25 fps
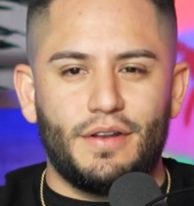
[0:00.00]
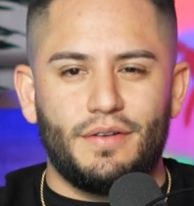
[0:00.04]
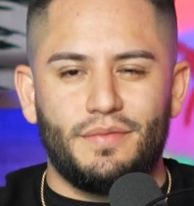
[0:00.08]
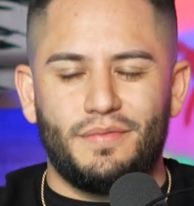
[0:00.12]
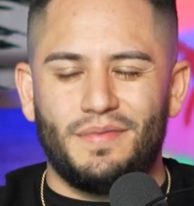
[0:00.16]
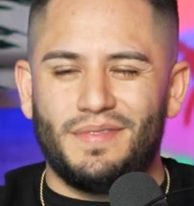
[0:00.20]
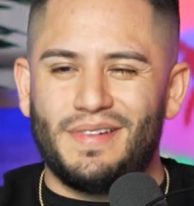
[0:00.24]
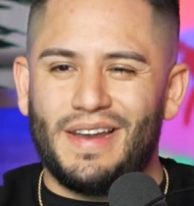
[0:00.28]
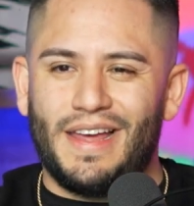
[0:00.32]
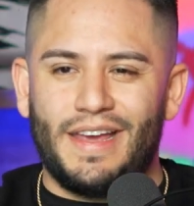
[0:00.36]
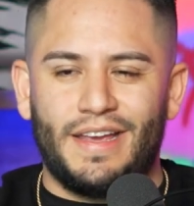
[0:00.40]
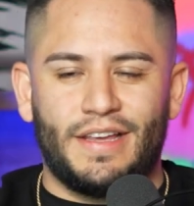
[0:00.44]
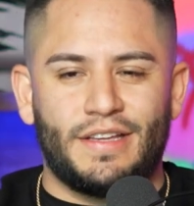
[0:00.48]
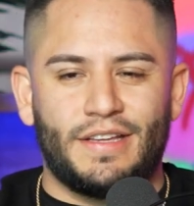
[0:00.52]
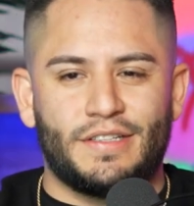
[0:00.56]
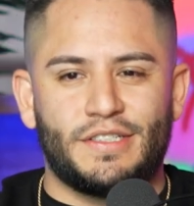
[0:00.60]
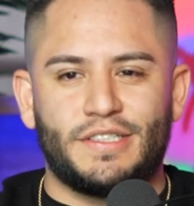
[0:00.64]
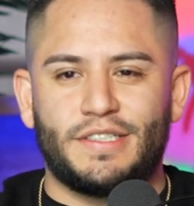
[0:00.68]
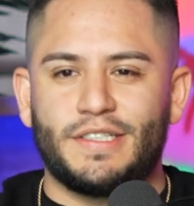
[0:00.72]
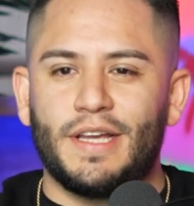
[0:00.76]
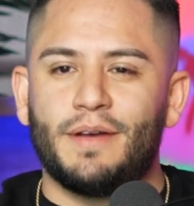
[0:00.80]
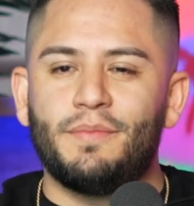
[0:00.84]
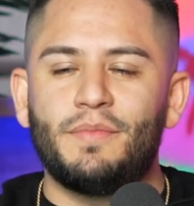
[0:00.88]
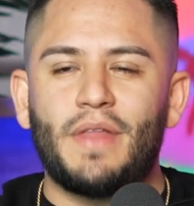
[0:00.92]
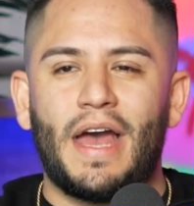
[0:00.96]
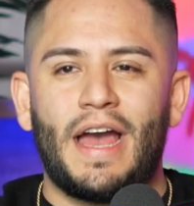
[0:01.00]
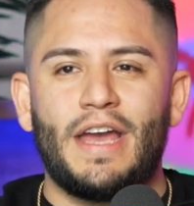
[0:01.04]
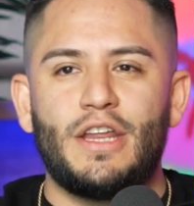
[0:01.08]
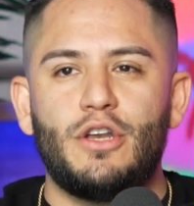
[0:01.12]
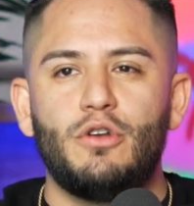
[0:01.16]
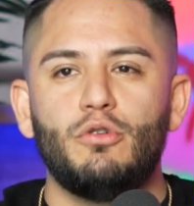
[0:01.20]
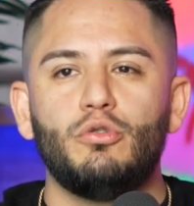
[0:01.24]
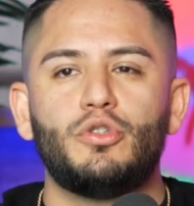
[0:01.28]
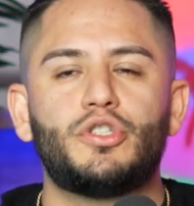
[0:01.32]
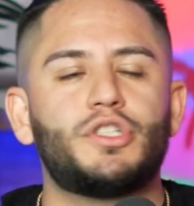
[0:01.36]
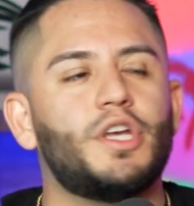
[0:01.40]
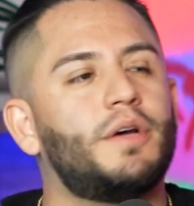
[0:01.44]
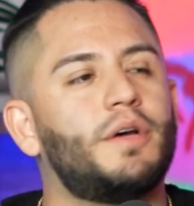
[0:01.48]
like I
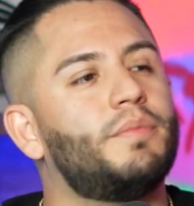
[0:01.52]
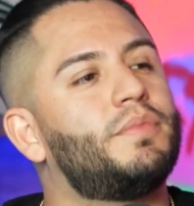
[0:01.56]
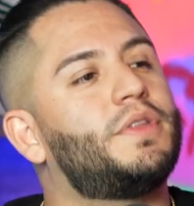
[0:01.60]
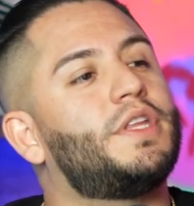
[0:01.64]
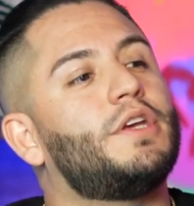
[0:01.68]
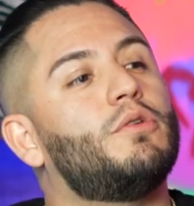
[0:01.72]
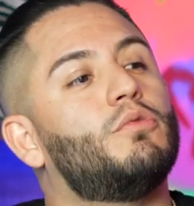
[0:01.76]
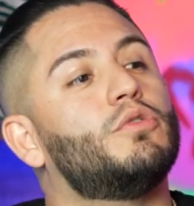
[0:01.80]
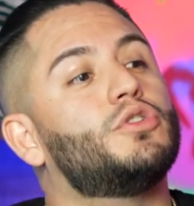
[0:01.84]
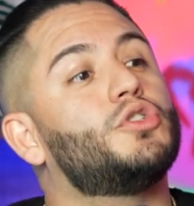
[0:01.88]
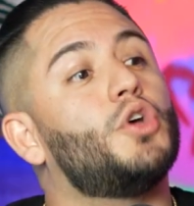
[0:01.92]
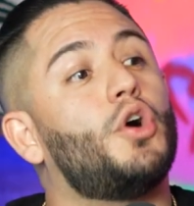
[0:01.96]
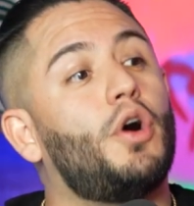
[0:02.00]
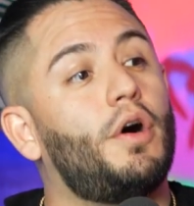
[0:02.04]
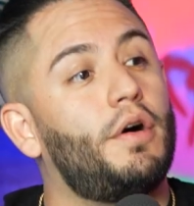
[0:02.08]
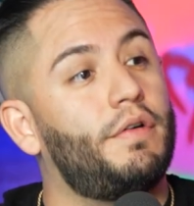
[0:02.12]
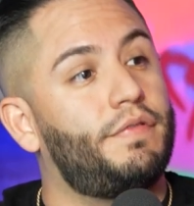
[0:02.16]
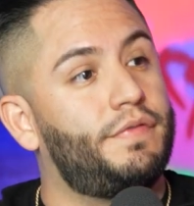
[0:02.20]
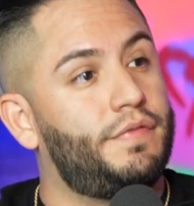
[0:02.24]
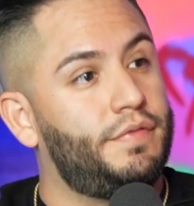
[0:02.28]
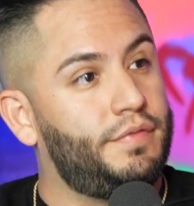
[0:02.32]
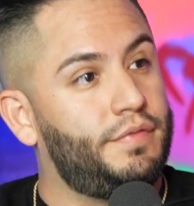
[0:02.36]
knew something was off.